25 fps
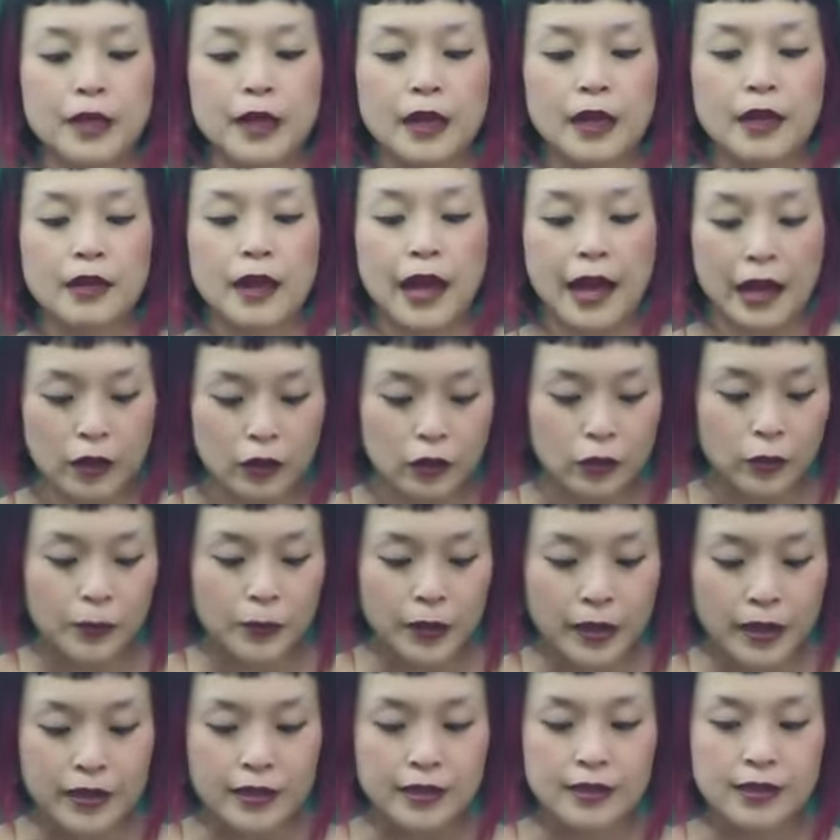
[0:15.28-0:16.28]
an Anglo
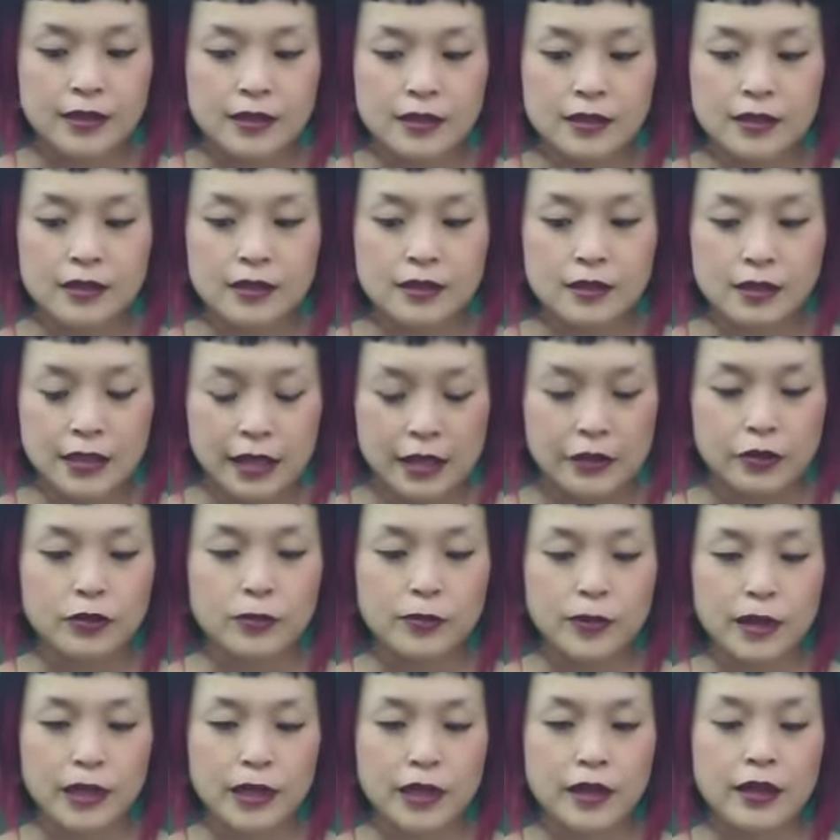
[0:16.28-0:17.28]
person said
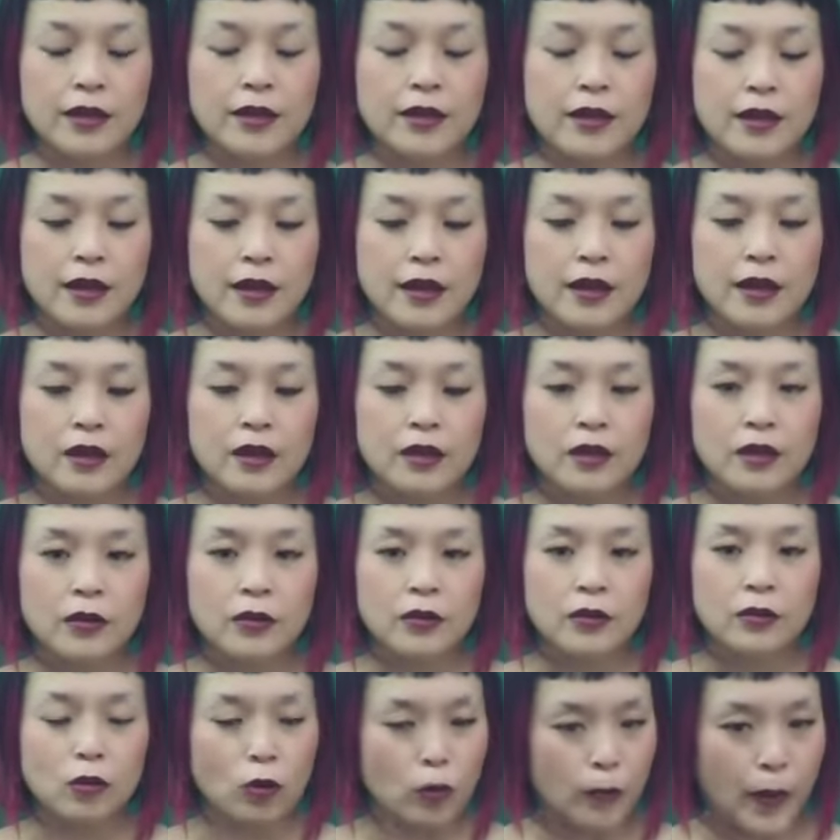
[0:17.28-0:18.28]
to me,
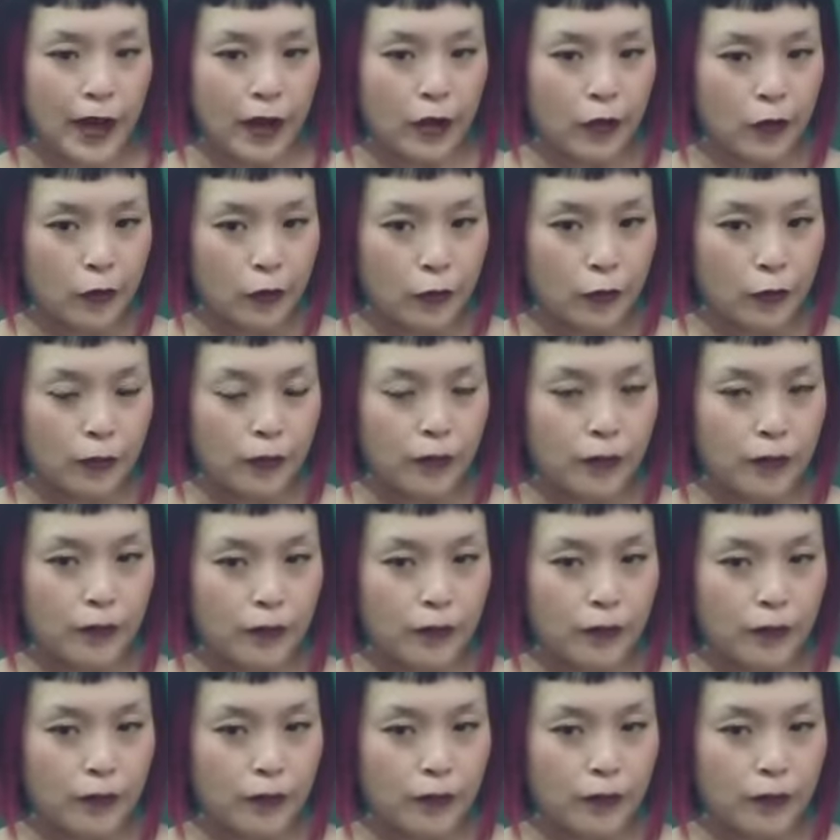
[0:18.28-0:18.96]
"Go back home."